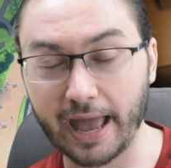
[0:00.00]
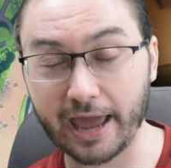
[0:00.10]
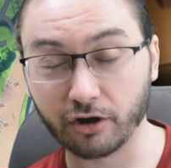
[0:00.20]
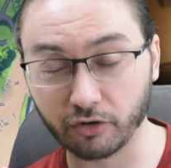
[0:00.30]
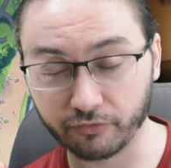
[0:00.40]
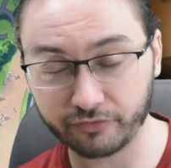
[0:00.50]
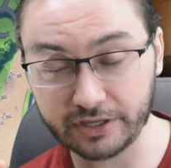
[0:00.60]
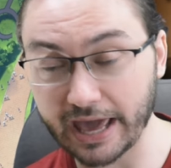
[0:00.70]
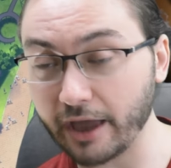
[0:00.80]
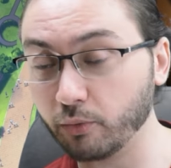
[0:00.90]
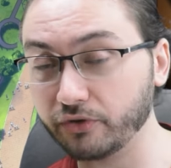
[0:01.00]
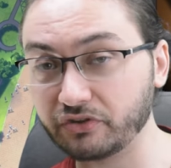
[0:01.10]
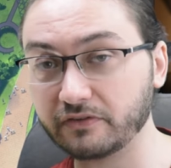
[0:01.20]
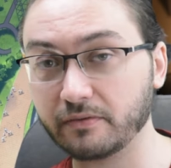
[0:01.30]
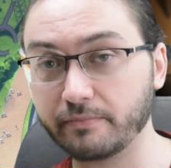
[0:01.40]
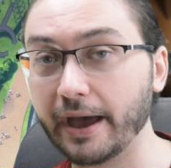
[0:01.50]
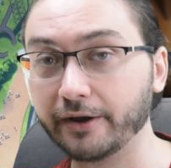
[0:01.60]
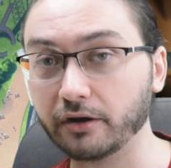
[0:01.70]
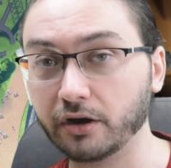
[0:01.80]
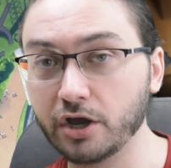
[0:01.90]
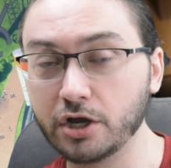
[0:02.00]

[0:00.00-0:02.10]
And her VA was even better.